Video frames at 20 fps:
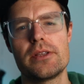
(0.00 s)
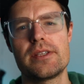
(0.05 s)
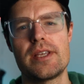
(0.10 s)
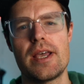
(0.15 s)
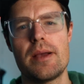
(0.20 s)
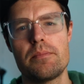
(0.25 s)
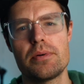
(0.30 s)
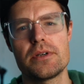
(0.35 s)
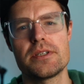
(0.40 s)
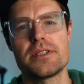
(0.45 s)

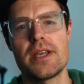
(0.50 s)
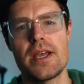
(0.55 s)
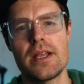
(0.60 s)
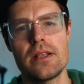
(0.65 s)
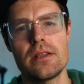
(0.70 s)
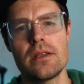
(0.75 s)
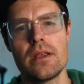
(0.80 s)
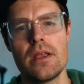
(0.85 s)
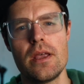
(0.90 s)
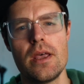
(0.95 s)

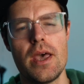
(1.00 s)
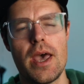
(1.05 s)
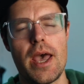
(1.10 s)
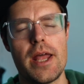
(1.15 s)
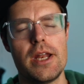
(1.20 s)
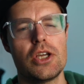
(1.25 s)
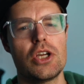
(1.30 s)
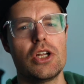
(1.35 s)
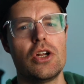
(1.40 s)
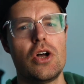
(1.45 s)
10%,
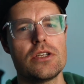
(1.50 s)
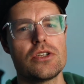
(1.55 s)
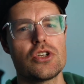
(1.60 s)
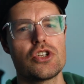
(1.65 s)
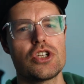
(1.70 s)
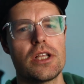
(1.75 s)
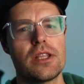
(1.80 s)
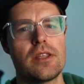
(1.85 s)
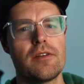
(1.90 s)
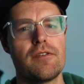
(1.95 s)
and you can also
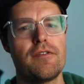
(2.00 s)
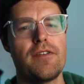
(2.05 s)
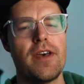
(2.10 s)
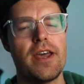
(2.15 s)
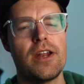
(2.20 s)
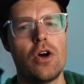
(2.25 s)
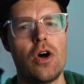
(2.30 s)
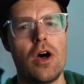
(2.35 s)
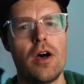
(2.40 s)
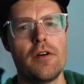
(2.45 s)
shut the
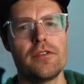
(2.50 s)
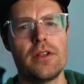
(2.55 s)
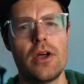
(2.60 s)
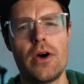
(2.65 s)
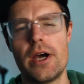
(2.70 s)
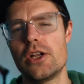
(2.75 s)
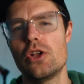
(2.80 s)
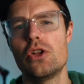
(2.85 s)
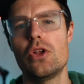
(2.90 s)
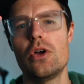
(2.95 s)
fan off now.
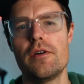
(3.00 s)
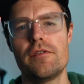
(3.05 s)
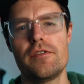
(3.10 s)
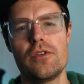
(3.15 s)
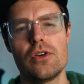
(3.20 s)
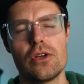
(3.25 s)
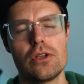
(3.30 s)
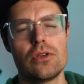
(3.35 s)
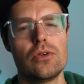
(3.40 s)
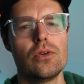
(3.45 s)
I don't know if
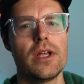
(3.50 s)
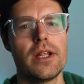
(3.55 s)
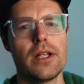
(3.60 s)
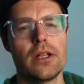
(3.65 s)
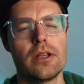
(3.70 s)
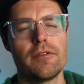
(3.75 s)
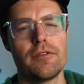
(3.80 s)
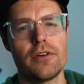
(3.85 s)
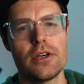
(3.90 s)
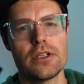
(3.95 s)
you could do that on
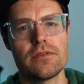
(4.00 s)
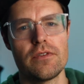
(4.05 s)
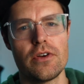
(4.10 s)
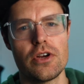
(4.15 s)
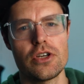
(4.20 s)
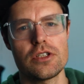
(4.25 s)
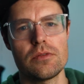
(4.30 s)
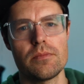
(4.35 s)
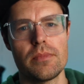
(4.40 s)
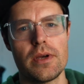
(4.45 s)
the first
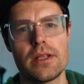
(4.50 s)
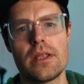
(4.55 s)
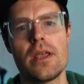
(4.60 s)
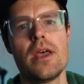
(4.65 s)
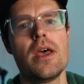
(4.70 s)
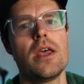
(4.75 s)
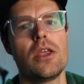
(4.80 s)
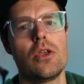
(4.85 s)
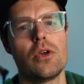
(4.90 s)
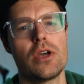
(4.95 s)
version, but
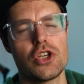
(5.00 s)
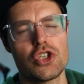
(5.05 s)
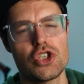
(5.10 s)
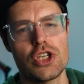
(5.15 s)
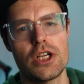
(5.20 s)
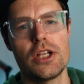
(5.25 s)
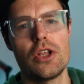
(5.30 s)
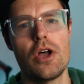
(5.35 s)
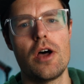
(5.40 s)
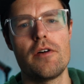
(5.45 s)
you can
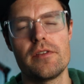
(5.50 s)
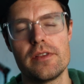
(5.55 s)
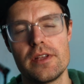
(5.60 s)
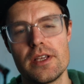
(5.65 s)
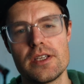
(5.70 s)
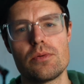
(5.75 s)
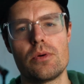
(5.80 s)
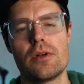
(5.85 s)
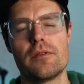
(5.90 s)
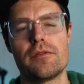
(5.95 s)
shut it off on
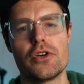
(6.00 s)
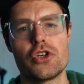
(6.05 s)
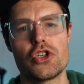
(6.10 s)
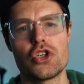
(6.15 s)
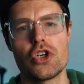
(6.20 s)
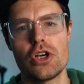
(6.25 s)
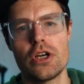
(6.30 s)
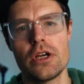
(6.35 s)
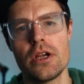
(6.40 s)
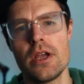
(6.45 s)
this one for
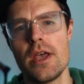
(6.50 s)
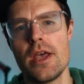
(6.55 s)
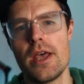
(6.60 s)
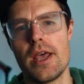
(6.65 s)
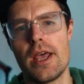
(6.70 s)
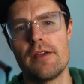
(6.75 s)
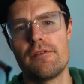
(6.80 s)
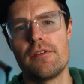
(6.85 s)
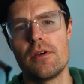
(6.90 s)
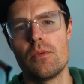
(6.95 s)
sure
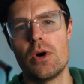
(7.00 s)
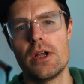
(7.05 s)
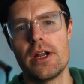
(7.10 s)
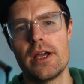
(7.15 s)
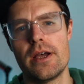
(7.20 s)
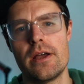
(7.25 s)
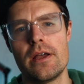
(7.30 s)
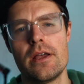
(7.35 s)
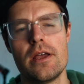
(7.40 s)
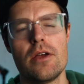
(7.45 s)
if you want
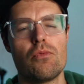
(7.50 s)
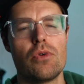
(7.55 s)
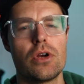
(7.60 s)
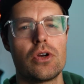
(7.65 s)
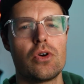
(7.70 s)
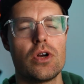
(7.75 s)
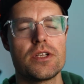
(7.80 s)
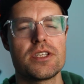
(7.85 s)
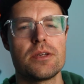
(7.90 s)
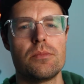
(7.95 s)
to
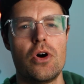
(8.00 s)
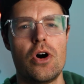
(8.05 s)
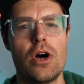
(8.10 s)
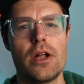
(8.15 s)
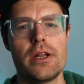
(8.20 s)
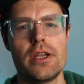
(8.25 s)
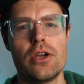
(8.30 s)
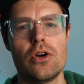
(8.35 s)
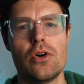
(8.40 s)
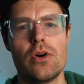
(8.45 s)
record some
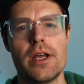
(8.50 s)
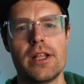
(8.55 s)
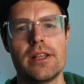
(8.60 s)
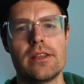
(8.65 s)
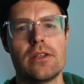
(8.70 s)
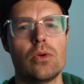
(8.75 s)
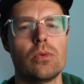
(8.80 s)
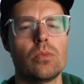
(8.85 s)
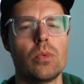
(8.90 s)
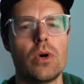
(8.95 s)
audio and
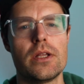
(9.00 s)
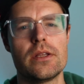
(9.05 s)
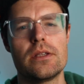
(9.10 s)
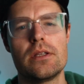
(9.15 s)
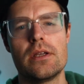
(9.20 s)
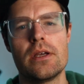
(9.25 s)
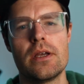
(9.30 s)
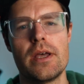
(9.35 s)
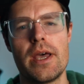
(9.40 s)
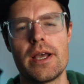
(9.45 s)
don't want
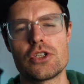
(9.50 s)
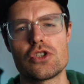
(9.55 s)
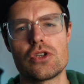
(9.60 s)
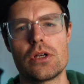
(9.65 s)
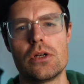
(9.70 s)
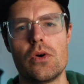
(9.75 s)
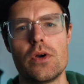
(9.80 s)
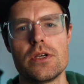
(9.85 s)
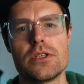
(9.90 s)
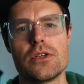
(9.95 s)
the extra noise